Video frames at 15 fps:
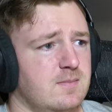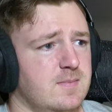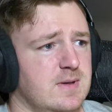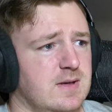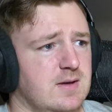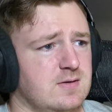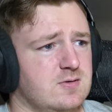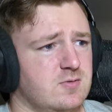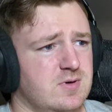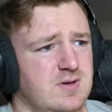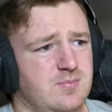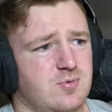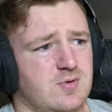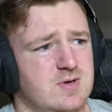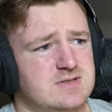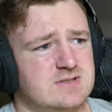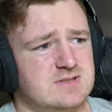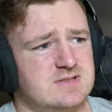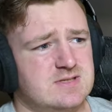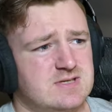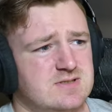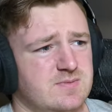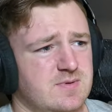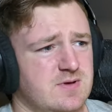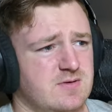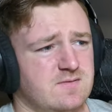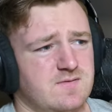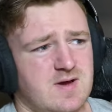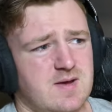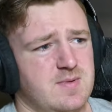Man, 20 points in 6
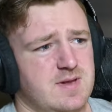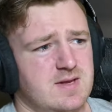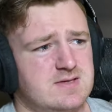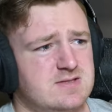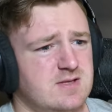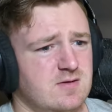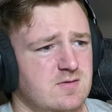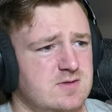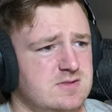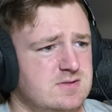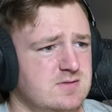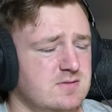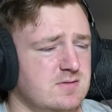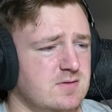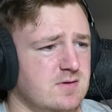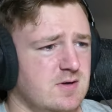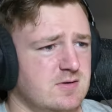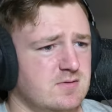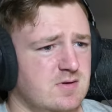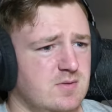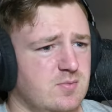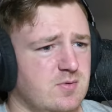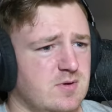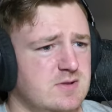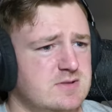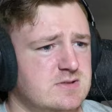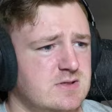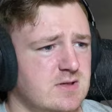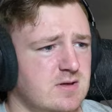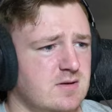minutes. 5 minutes, that was. Maybe not 20
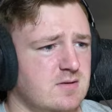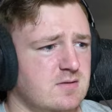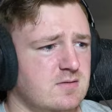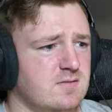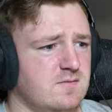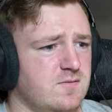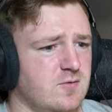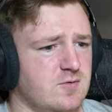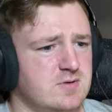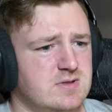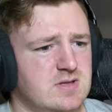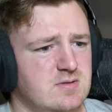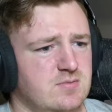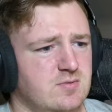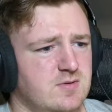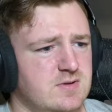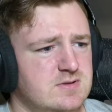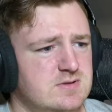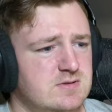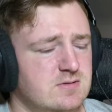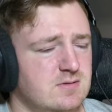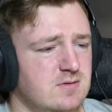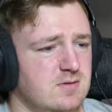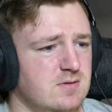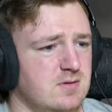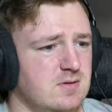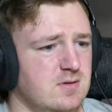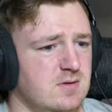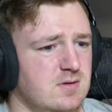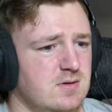points. 14 points.
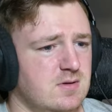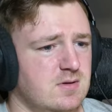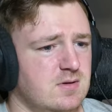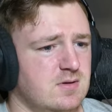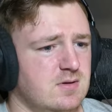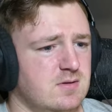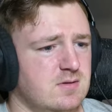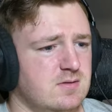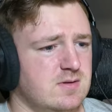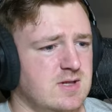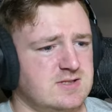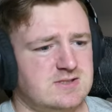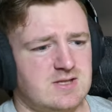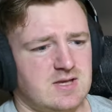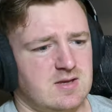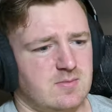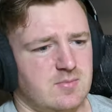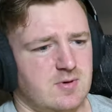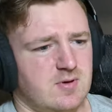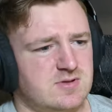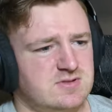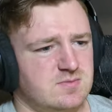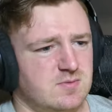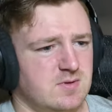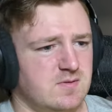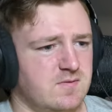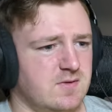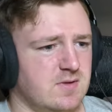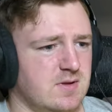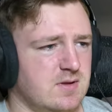That's like impossible,
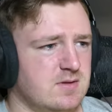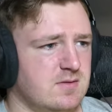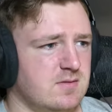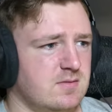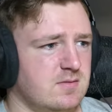I feel like.